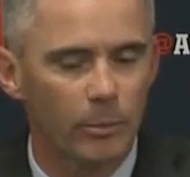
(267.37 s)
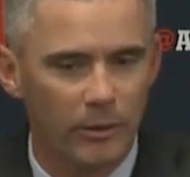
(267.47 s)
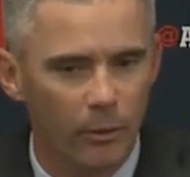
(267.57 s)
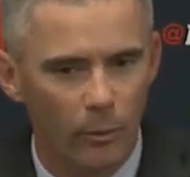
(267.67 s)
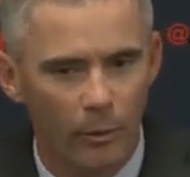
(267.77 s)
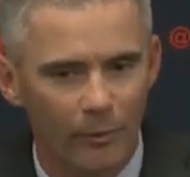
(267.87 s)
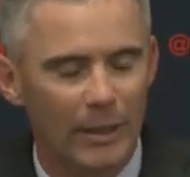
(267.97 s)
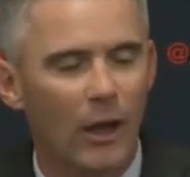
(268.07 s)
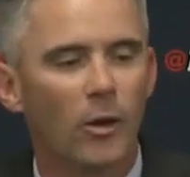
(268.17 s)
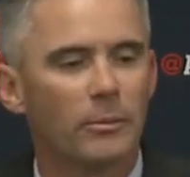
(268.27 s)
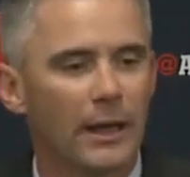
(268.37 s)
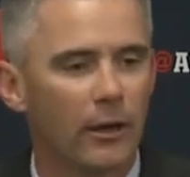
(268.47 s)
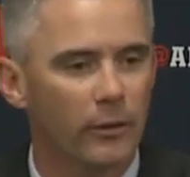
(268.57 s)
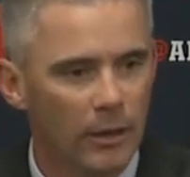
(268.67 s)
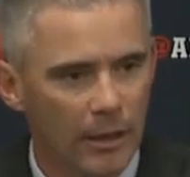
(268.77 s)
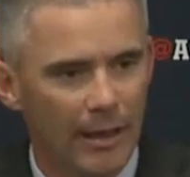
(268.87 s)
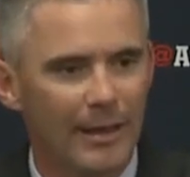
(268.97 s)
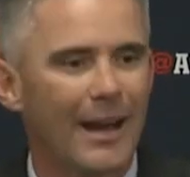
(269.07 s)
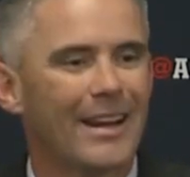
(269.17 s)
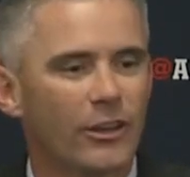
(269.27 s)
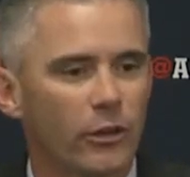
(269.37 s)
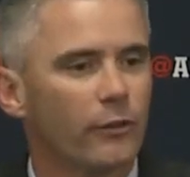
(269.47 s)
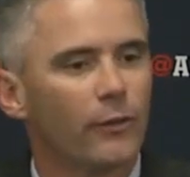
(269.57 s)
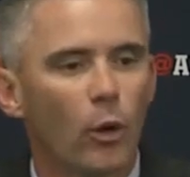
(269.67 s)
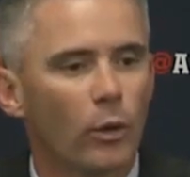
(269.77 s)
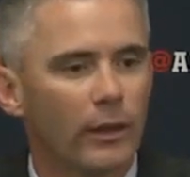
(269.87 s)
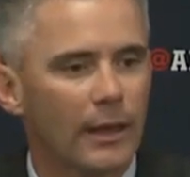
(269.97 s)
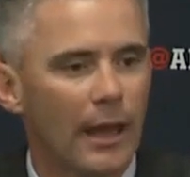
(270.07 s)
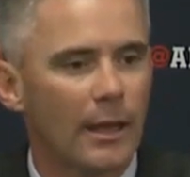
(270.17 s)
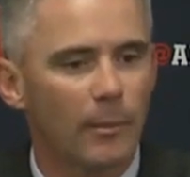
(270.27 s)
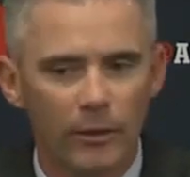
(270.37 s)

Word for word: but then when we calmed down and got into the flow of the game,